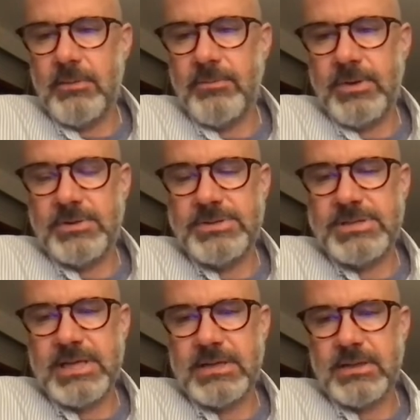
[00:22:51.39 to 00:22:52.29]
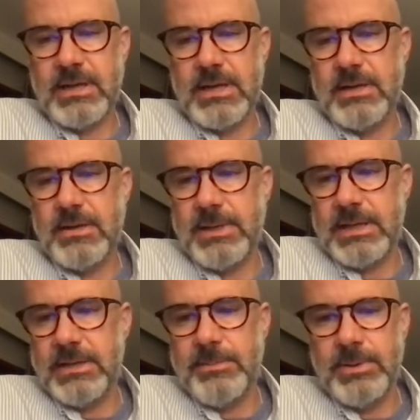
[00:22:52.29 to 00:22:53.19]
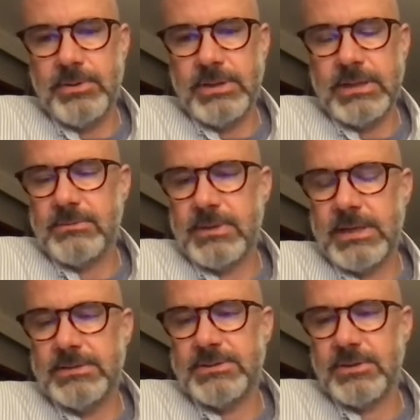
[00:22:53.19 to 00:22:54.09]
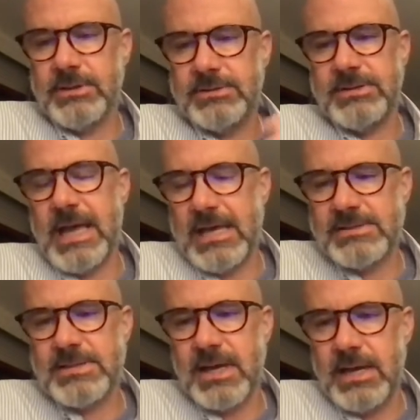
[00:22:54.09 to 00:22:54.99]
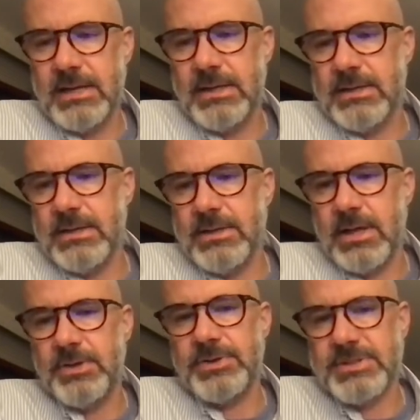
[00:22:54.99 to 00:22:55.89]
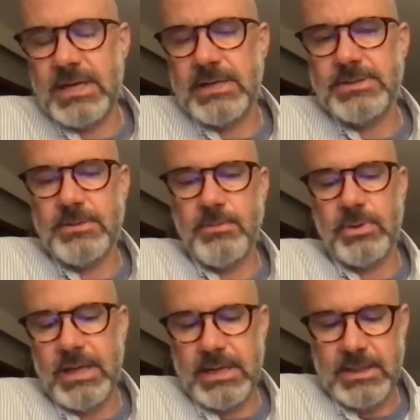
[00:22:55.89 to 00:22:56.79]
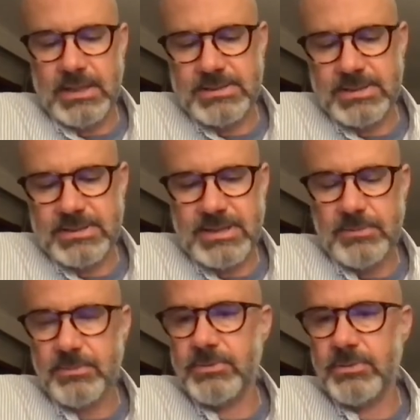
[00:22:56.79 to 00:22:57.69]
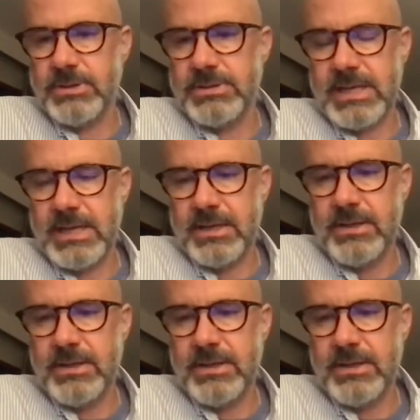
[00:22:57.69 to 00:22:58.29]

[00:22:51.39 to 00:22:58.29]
If they're sick, they're not coming in the building, right? So there's that side. And then the other side is the more diagnostic side. We're really saying,